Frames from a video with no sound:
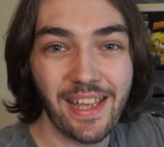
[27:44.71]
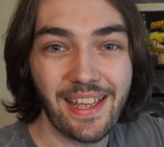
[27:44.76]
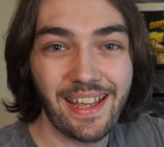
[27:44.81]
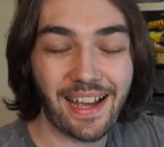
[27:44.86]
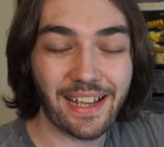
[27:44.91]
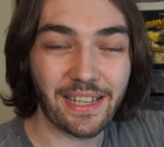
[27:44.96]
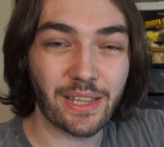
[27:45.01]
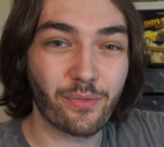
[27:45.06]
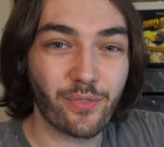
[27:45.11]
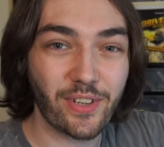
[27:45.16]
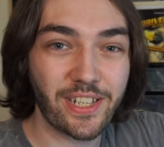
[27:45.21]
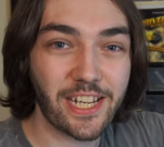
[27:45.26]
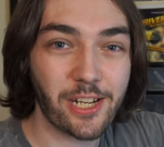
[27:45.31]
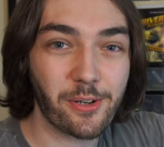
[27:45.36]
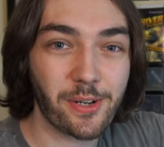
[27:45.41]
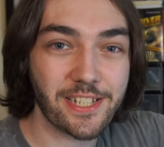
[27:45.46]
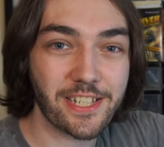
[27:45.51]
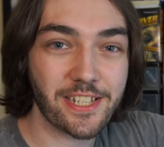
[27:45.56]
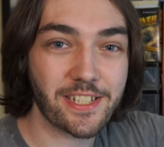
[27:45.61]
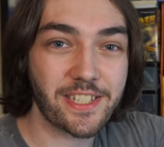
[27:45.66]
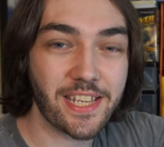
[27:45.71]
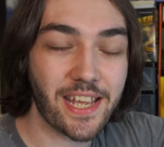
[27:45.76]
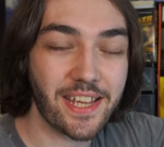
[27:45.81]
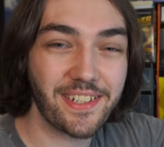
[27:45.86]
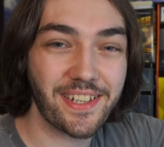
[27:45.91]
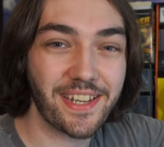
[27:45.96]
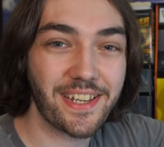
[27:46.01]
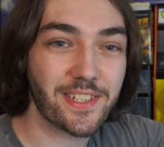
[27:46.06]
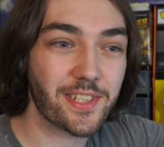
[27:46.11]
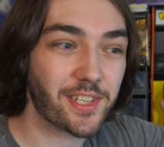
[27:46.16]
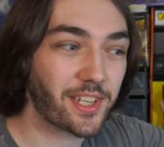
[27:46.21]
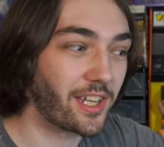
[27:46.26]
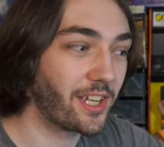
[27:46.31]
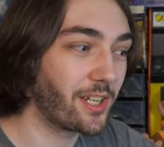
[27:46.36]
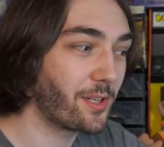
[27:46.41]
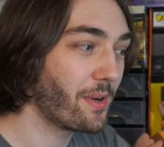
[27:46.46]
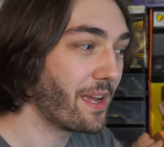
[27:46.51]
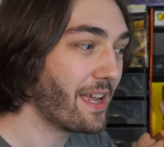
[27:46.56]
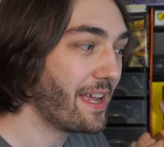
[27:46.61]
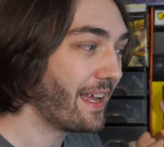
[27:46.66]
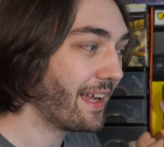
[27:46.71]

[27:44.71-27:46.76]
at the video I did 10 years ago